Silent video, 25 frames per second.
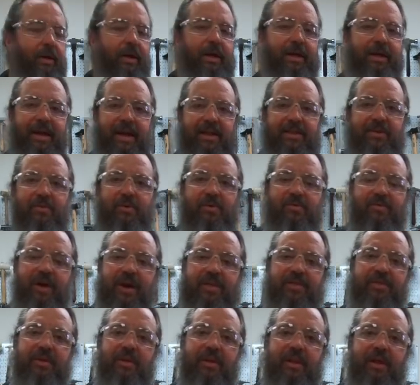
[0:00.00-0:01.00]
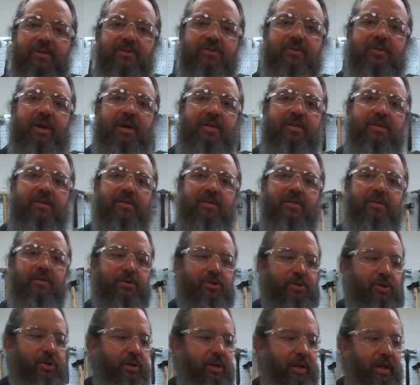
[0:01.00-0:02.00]
Okay, now that we've got the electrolyte
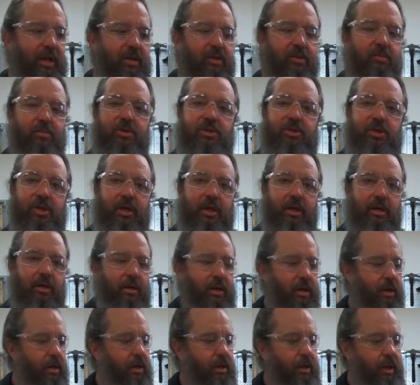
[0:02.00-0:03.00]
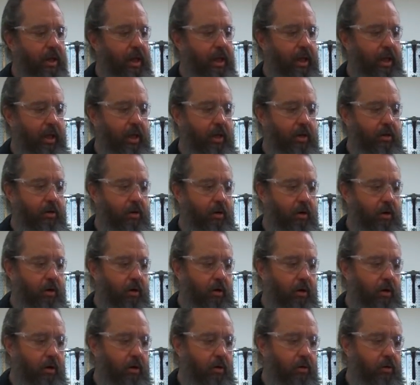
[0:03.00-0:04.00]
solution in the machine and
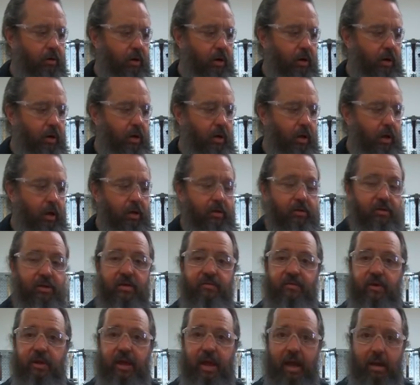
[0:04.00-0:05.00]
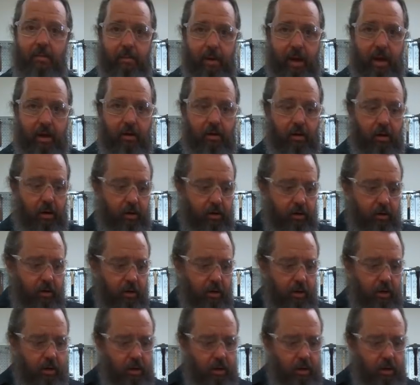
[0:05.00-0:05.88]
our uh, safety cap back on,